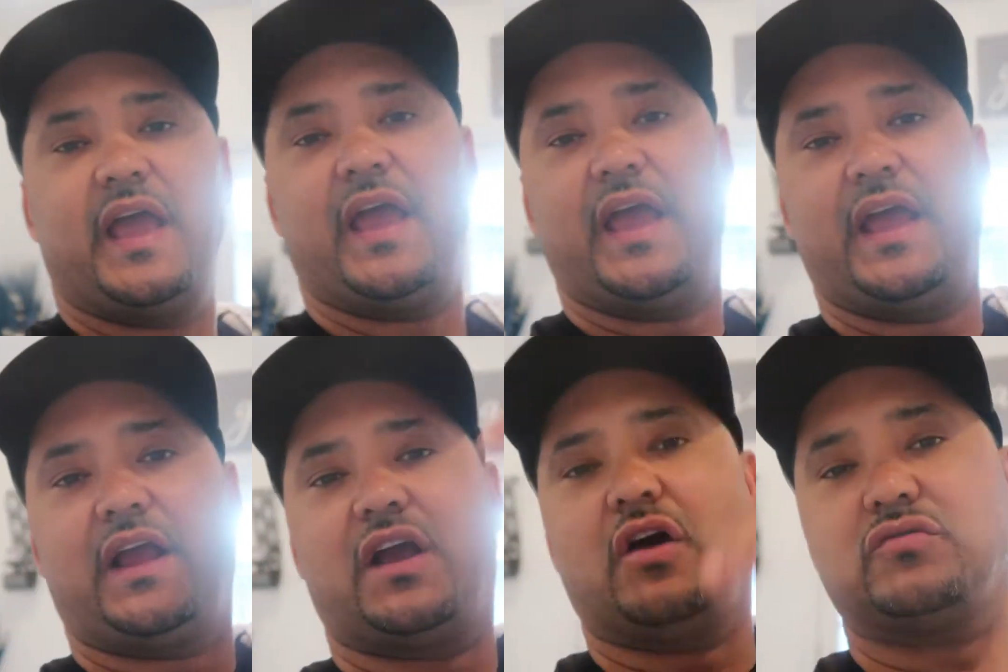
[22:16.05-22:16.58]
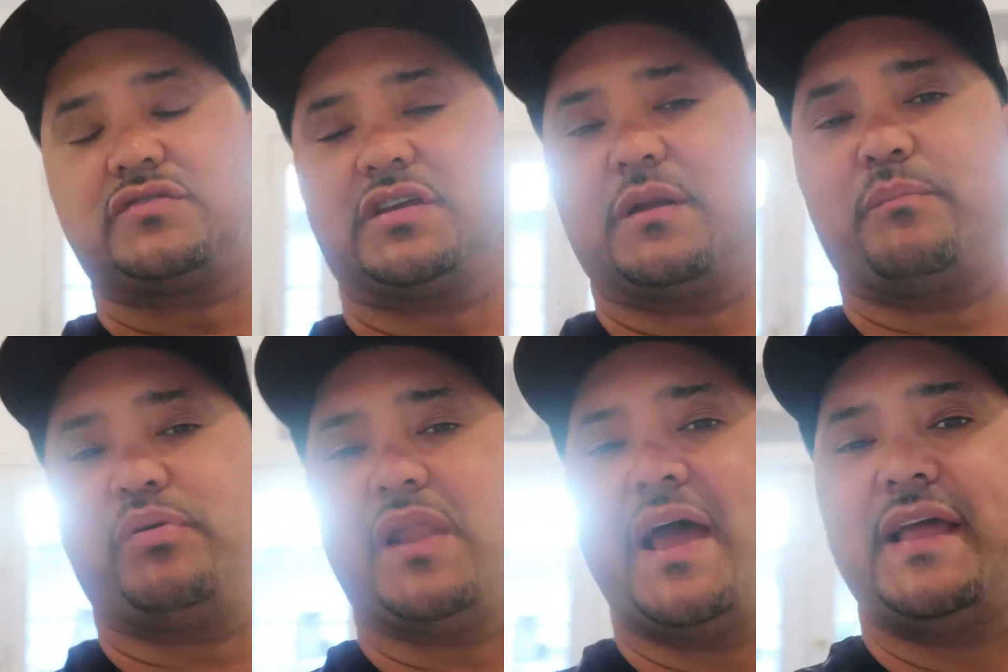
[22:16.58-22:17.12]
and go to the
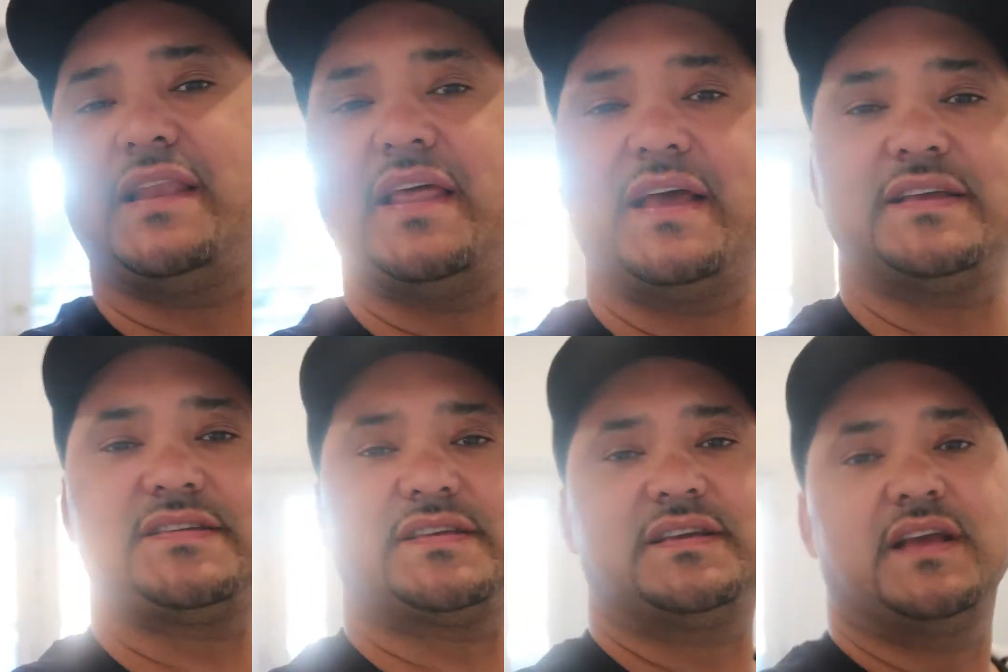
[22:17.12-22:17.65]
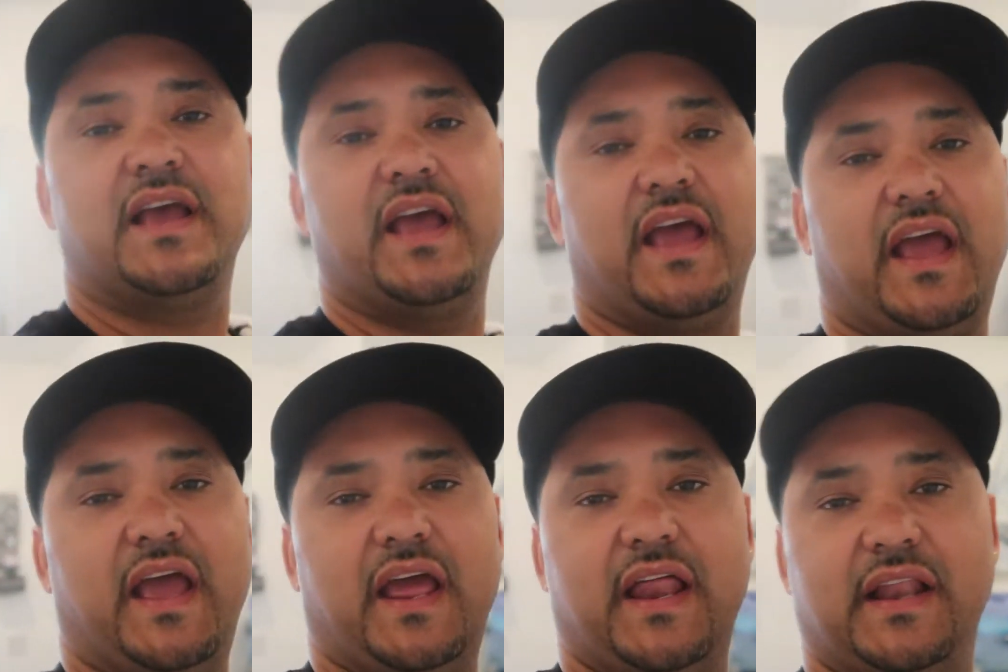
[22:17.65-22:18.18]
playlist,
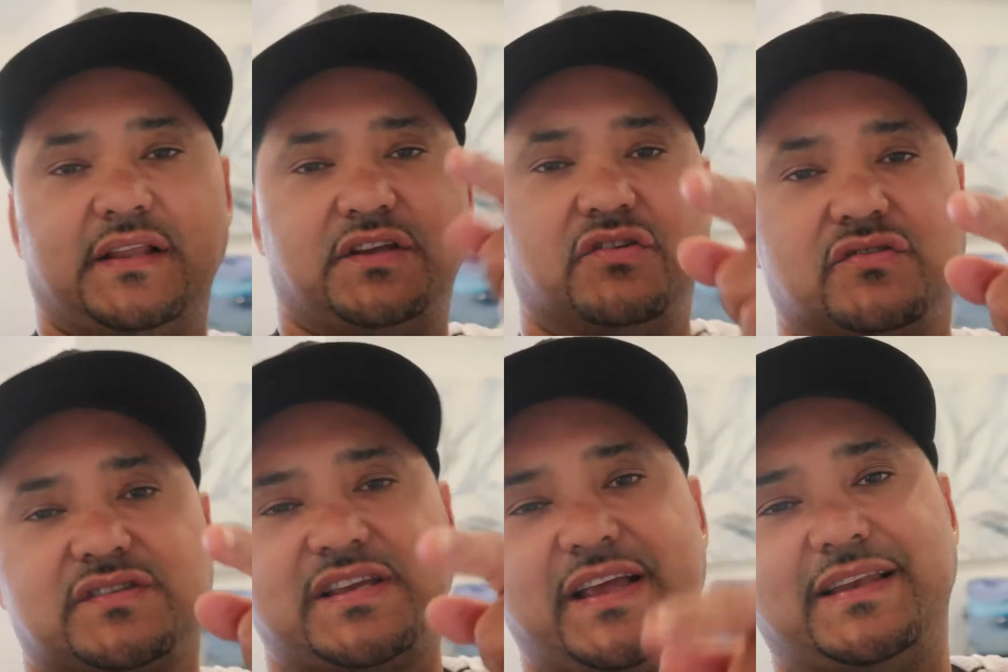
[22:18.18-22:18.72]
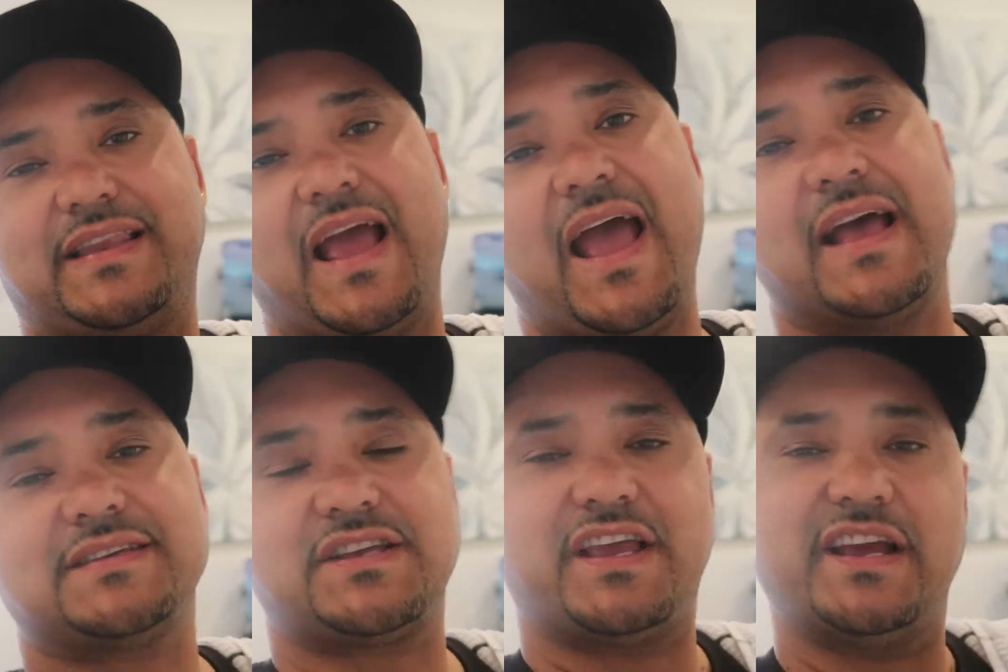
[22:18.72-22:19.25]
and you'll see
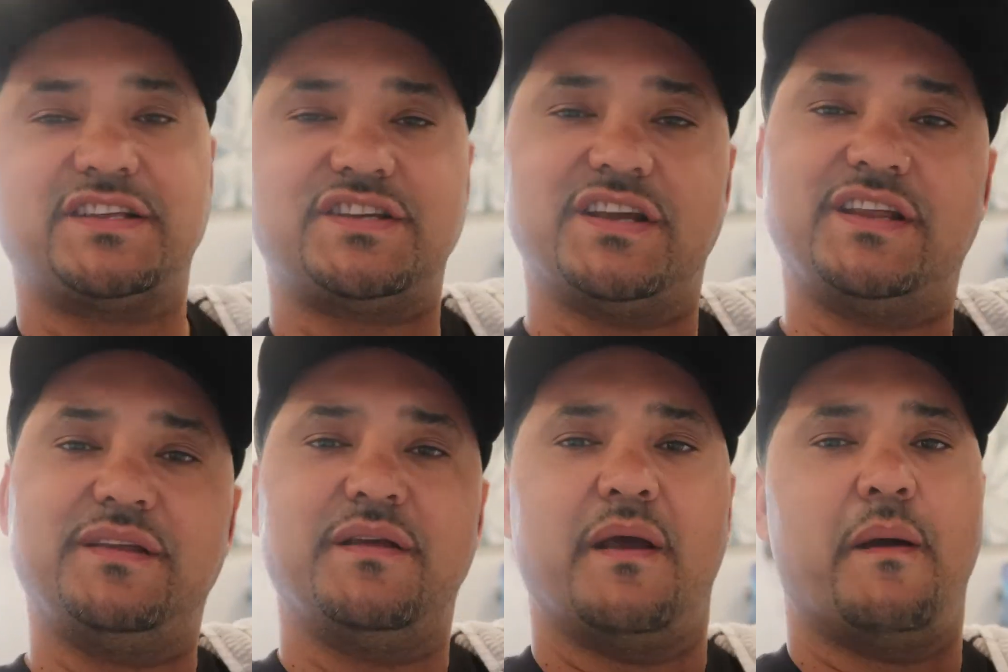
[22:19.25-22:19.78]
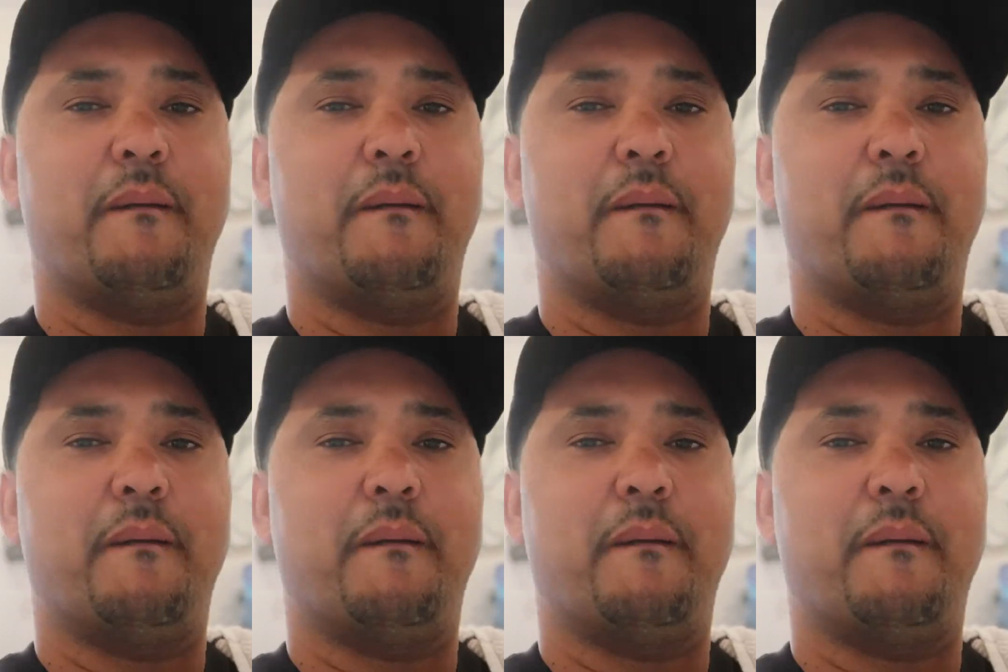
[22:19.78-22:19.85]
Dad's Kitchen